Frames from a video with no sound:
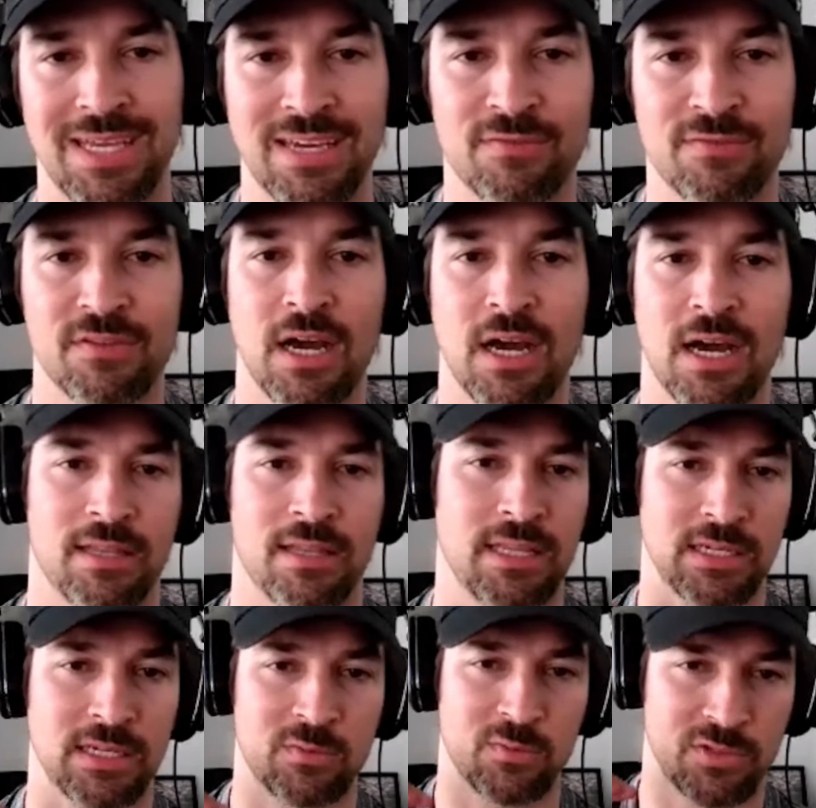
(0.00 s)
If
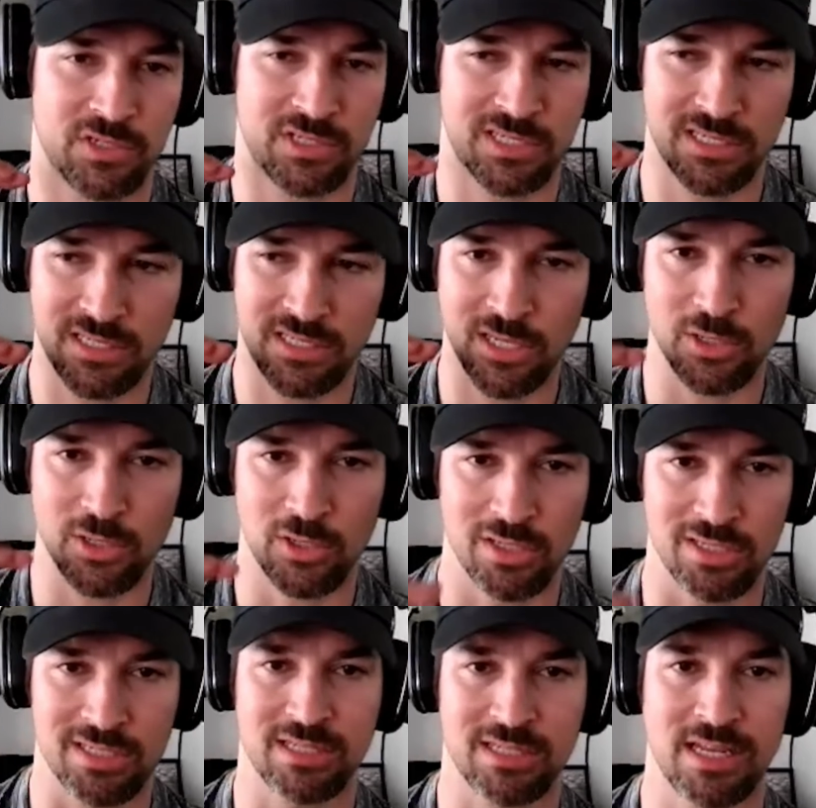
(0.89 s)
not, things will just
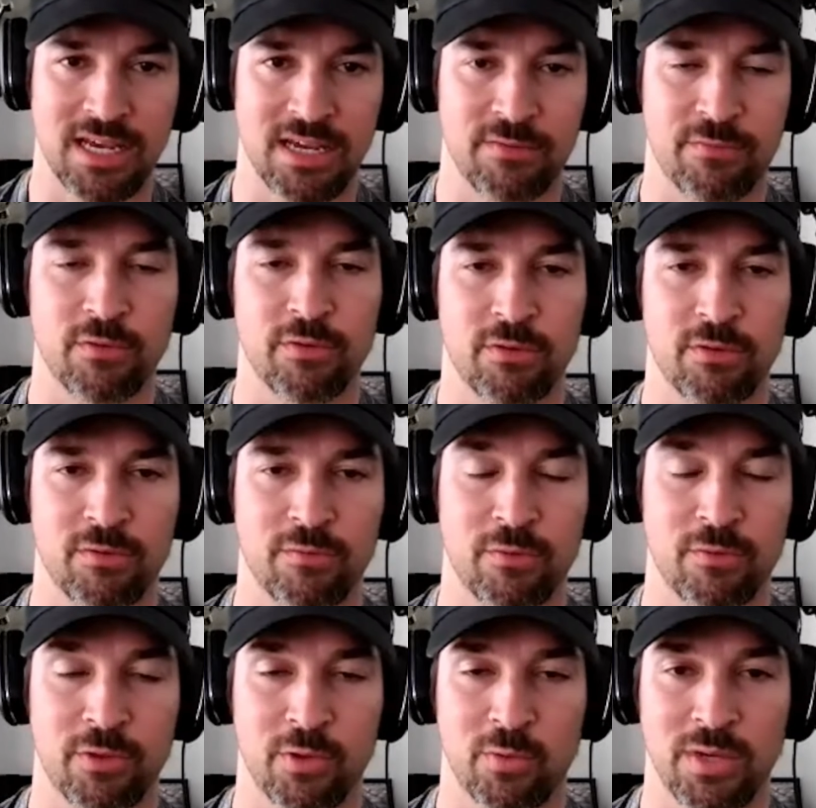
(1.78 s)
continue to slide further and
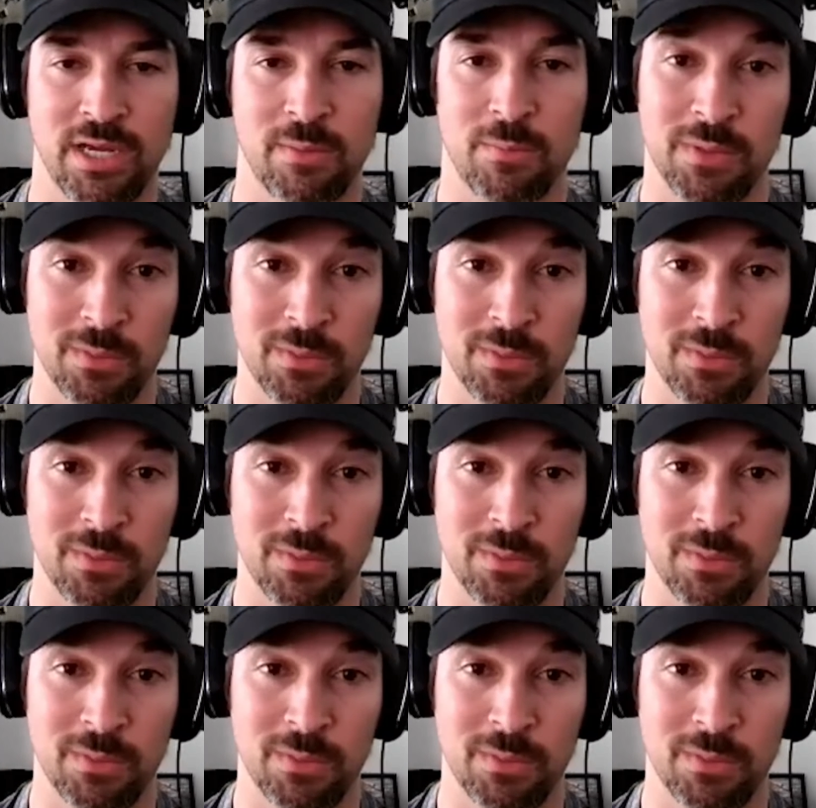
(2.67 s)
further away.